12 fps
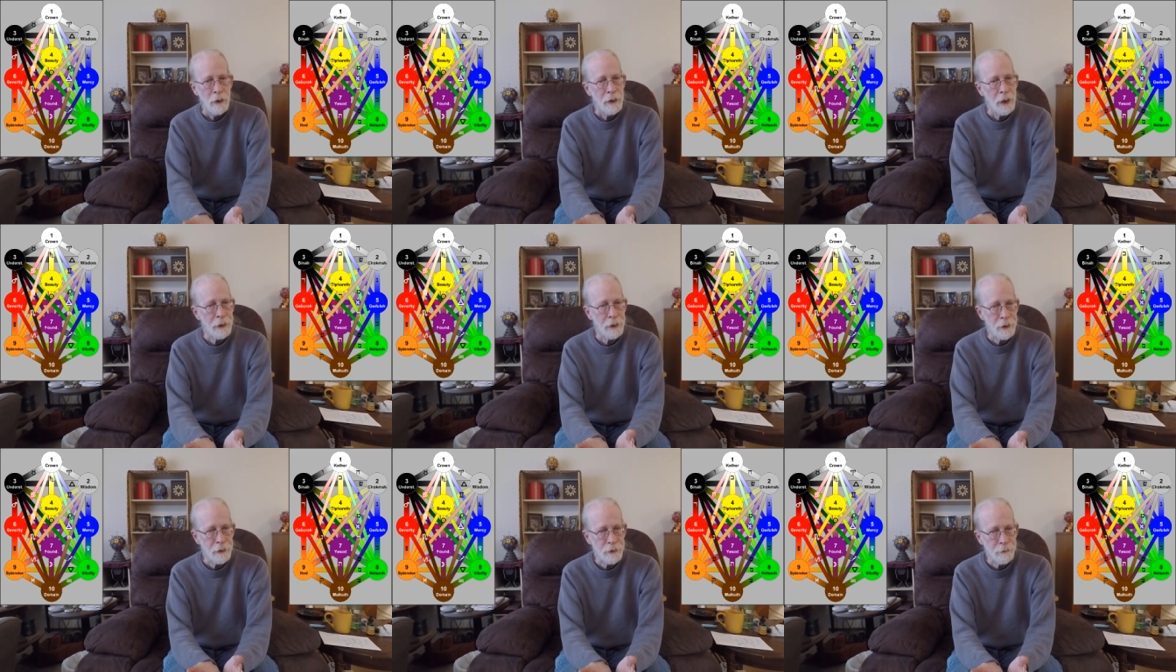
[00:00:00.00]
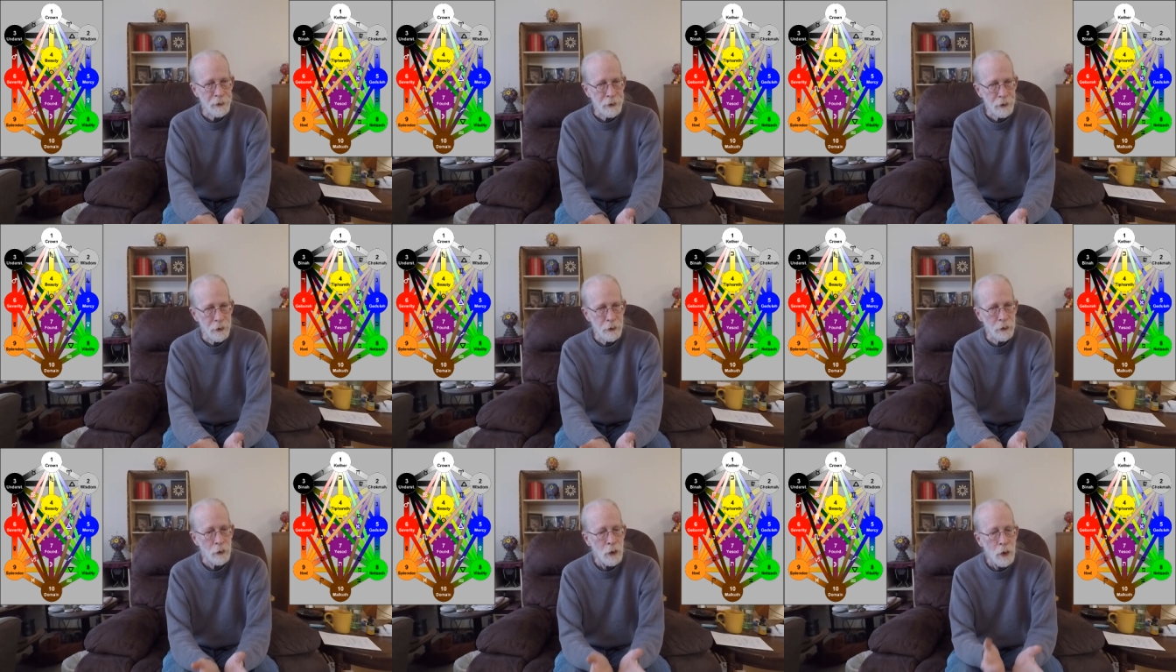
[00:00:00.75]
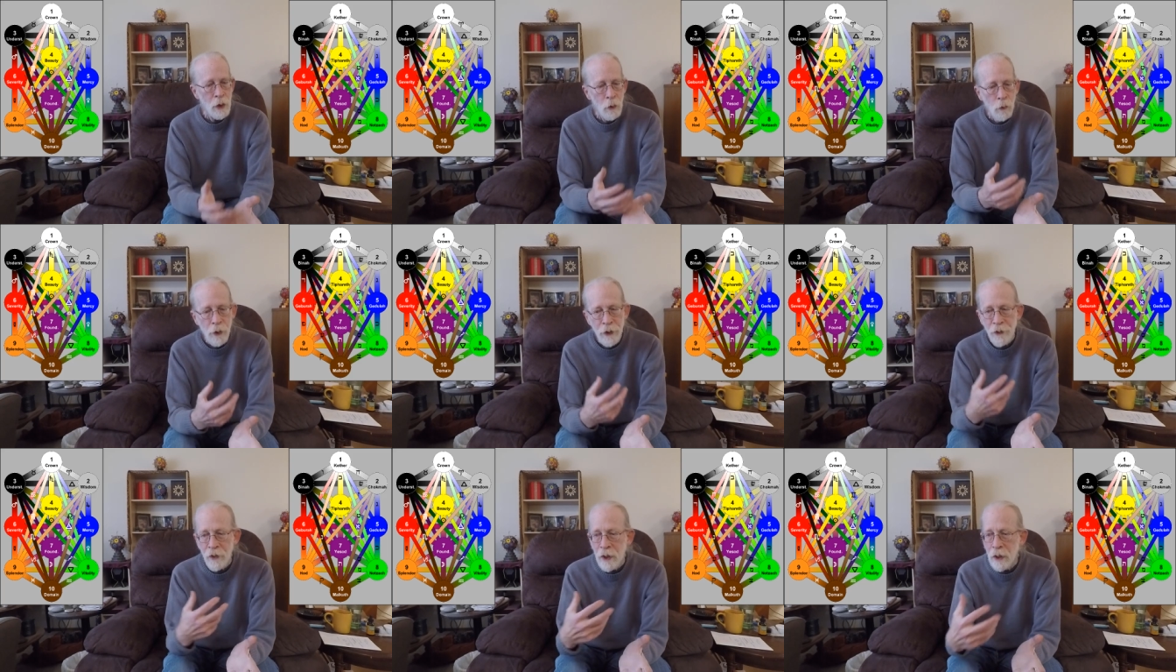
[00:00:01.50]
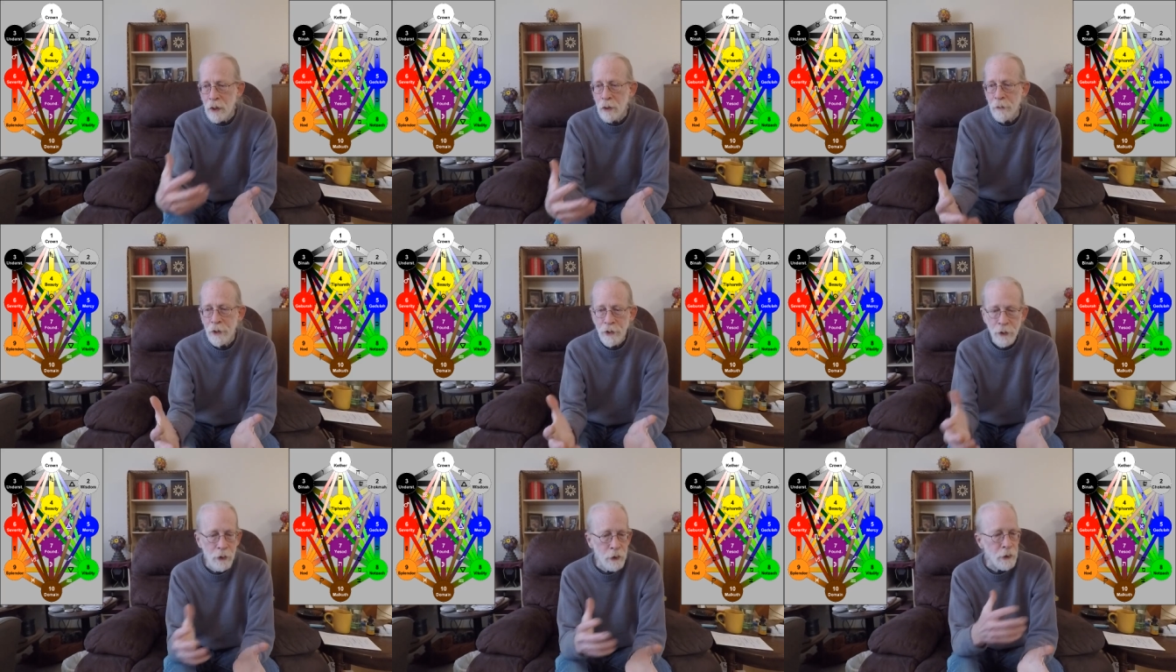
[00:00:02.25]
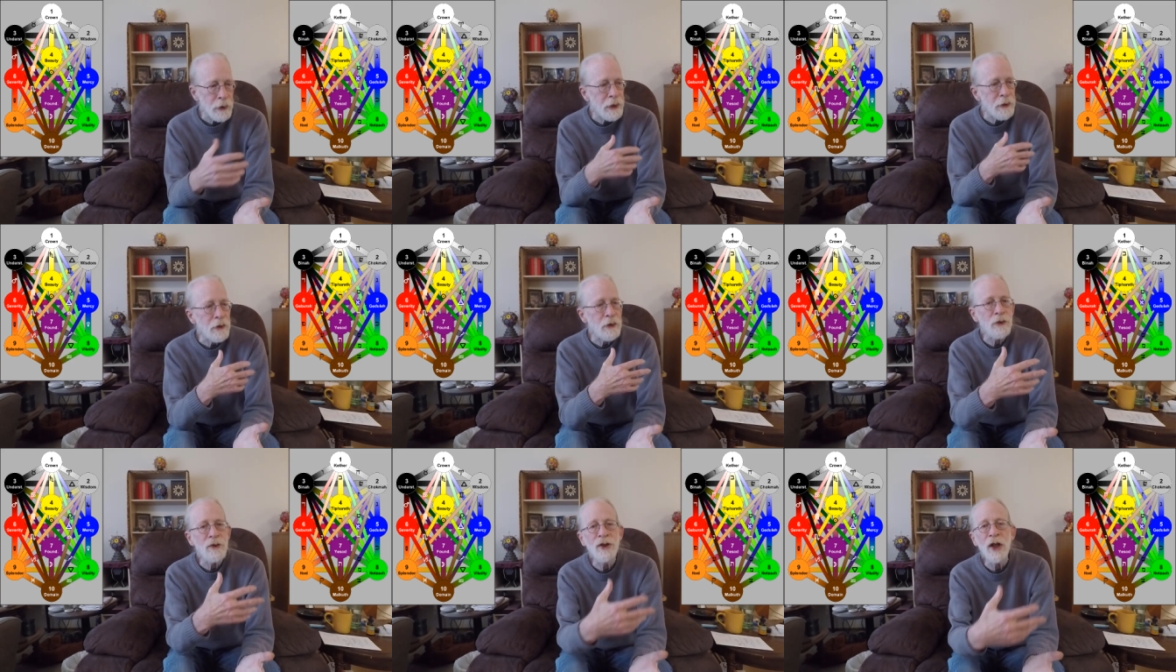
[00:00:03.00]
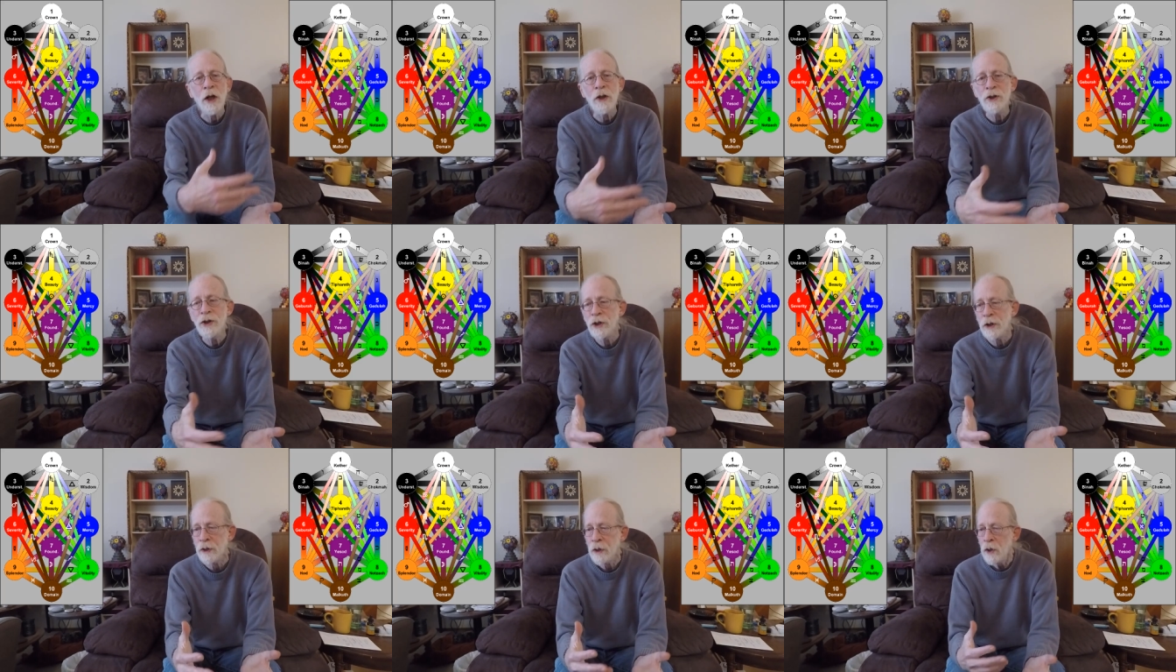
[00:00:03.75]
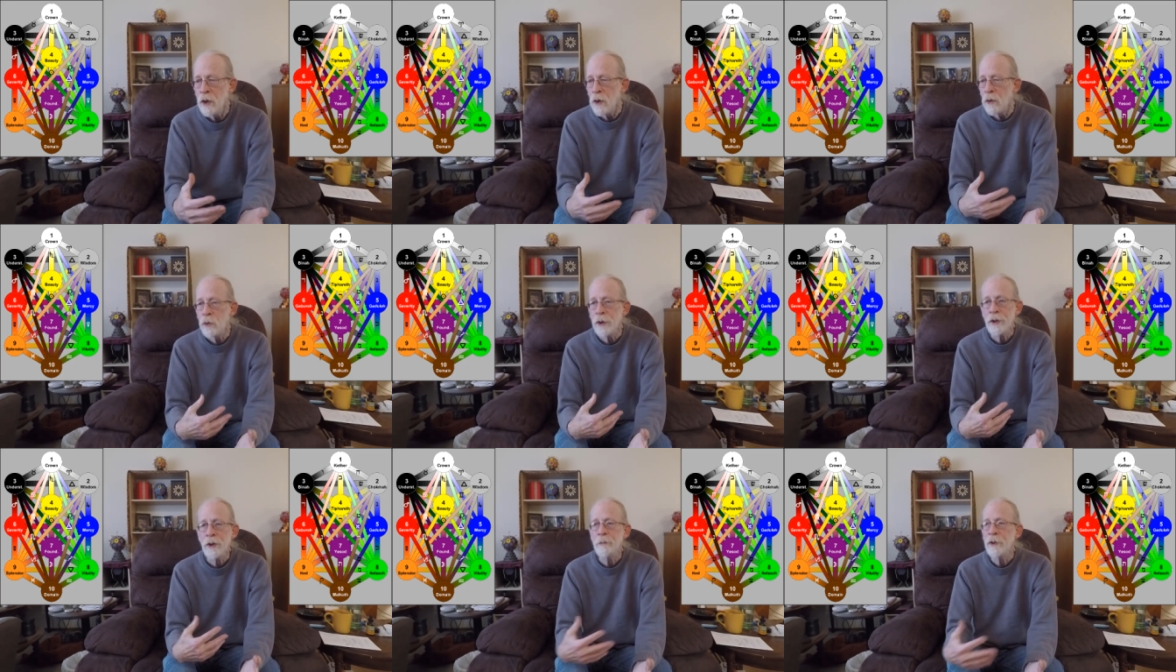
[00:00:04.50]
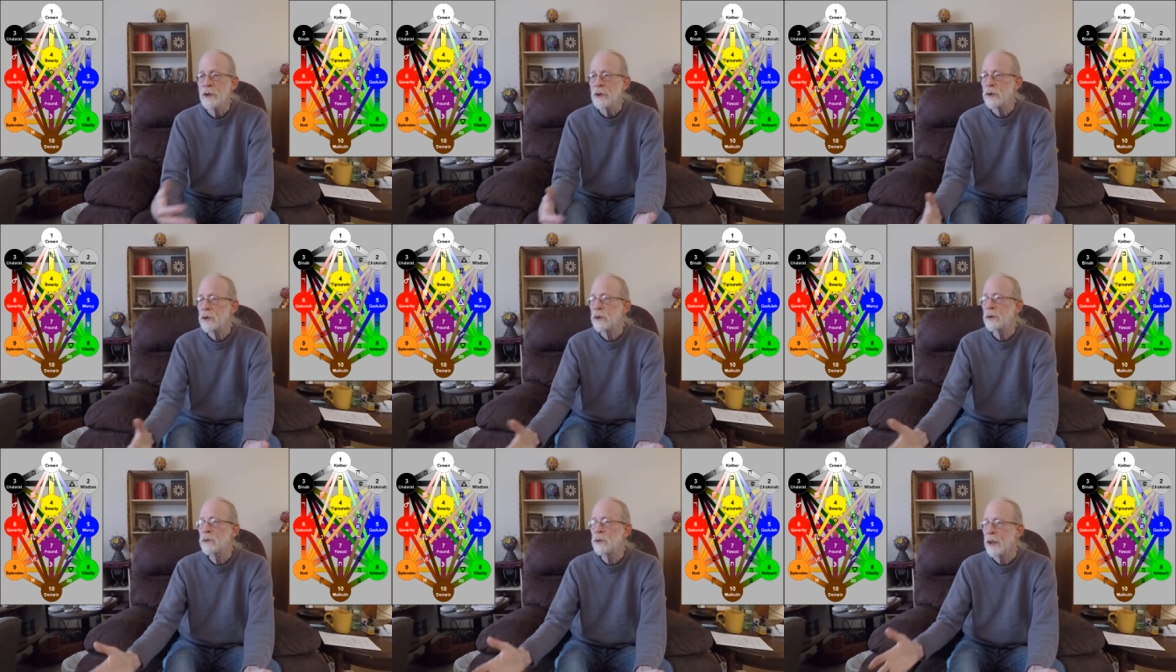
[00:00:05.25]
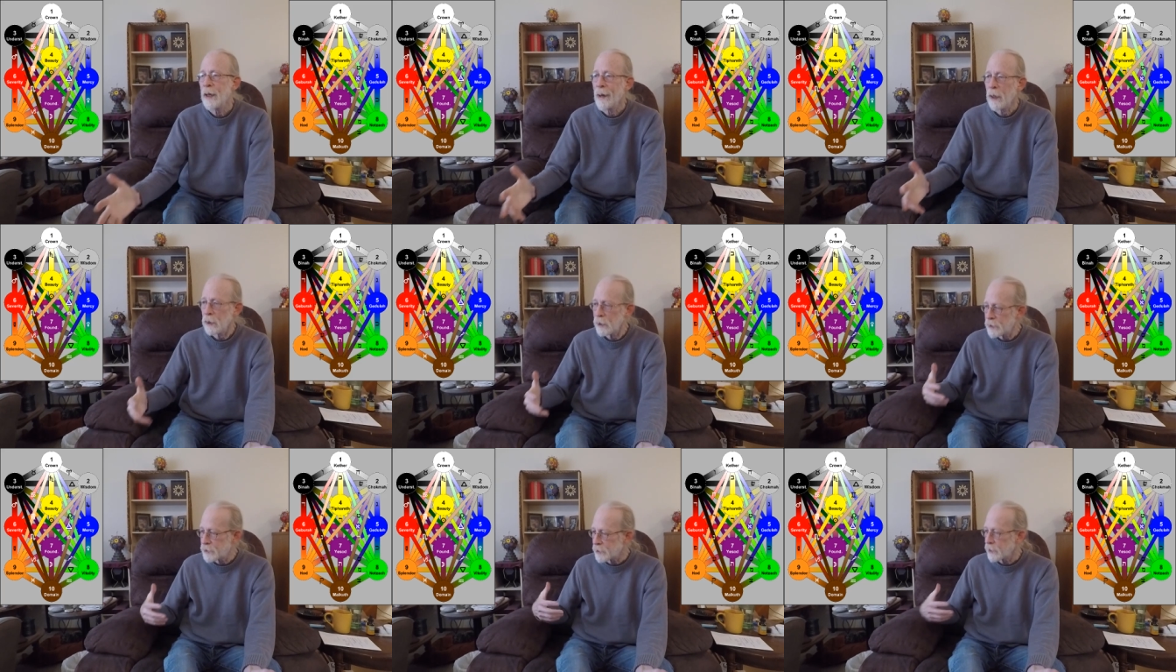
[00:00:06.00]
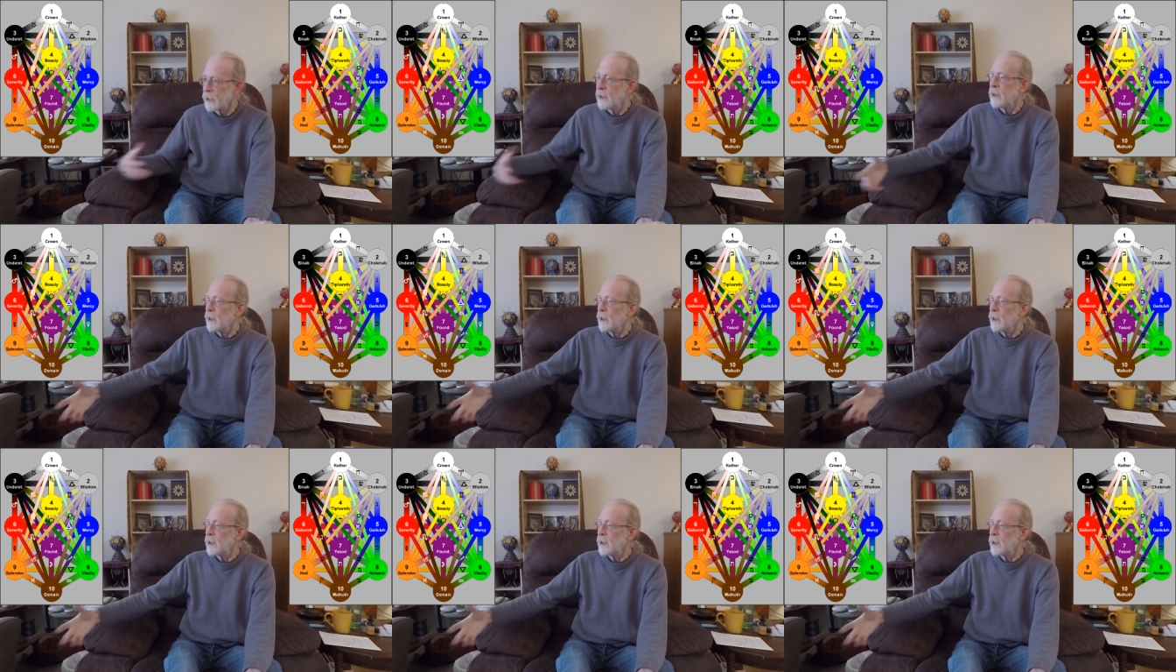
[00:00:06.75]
that it is material within the material, in conjunction with the material reality,